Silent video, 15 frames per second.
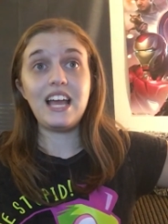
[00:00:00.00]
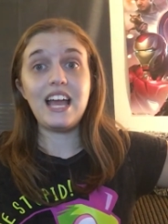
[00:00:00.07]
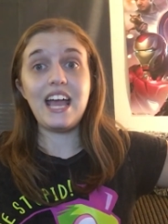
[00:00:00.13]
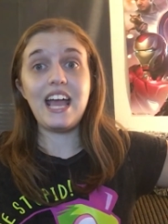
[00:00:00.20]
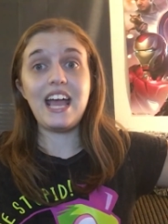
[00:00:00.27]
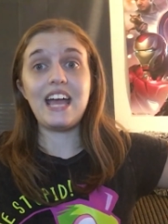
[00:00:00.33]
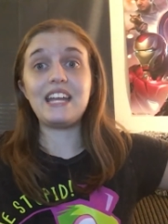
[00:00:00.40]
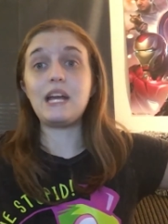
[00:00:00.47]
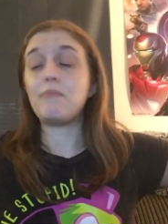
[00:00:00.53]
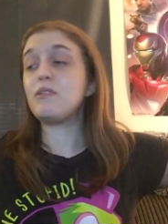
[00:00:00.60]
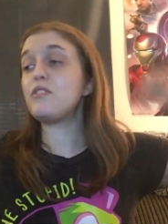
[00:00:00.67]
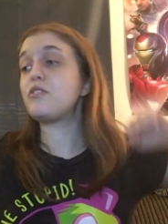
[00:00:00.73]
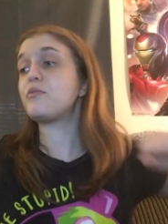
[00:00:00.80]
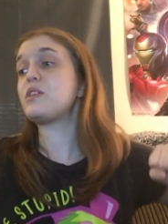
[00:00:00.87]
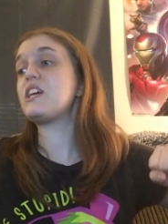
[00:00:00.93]
And
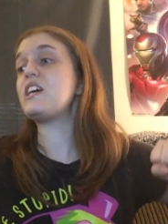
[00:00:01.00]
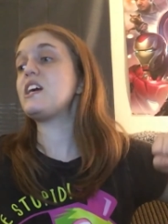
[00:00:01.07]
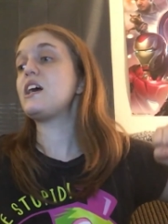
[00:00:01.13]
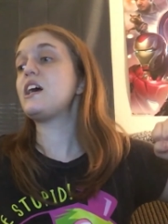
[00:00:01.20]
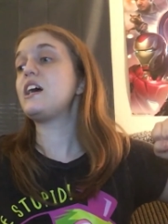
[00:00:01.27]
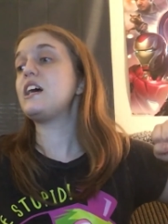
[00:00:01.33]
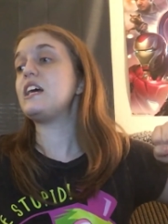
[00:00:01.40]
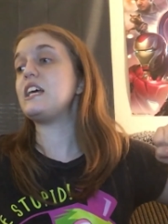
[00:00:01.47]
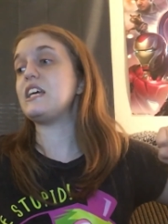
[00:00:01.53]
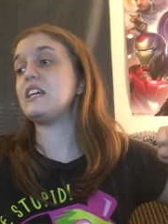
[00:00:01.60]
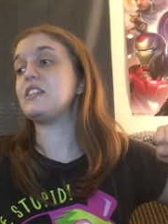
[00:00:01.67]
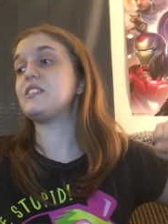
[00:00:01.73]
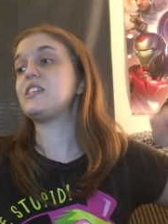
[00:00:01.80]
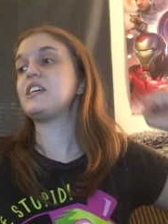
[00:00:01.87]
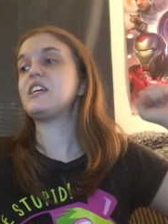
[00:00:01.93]
number three
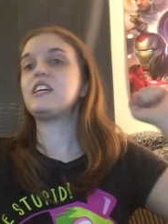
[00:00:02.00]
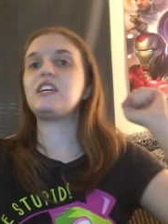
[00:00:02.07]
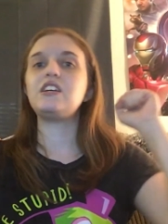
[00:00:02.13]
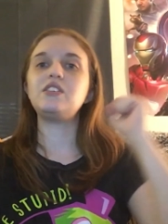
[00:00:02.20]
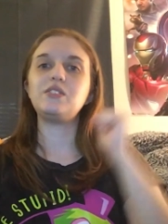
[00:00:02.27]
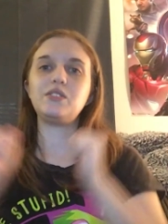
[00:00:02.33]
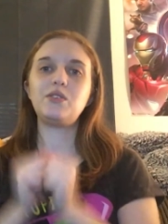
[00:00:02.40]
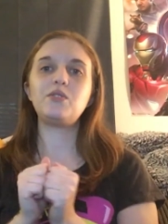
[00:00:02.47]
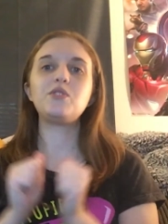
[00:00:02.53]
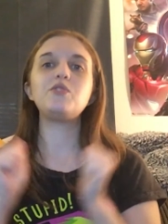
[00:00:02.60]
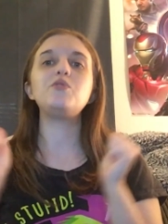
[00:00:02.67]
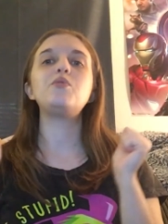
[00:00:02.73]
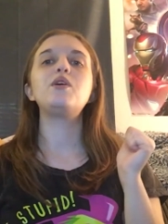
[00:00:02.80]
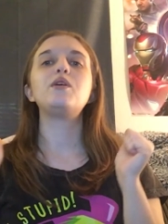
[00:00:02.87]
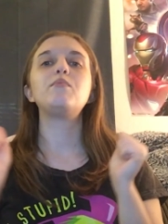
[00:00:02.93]
is
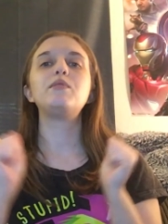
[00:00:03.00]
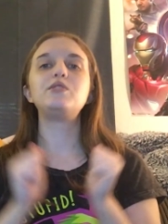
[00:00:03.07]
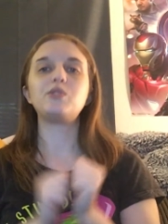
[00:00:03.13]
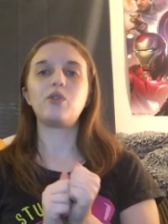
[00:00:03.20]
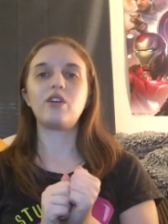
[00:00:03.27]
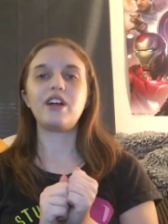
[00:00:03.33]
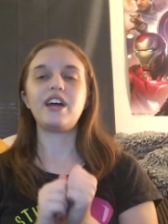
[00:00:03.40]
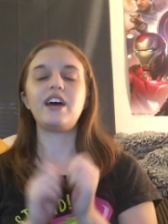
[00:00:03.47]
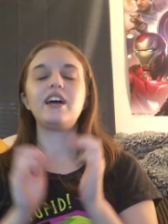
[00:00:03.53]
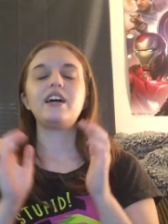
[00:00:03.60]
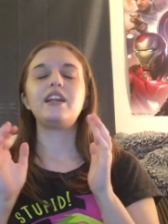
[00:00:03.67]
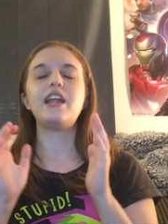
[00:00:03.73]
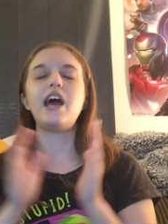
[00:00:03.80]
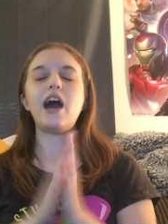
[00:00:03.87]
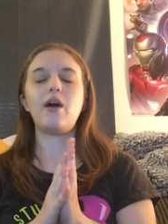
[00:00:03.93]
Izuku Midoriya.
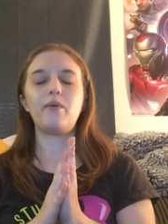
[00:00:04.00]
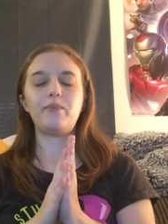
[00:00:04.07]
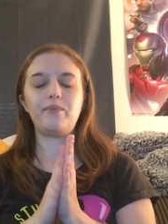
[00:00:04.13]
Now,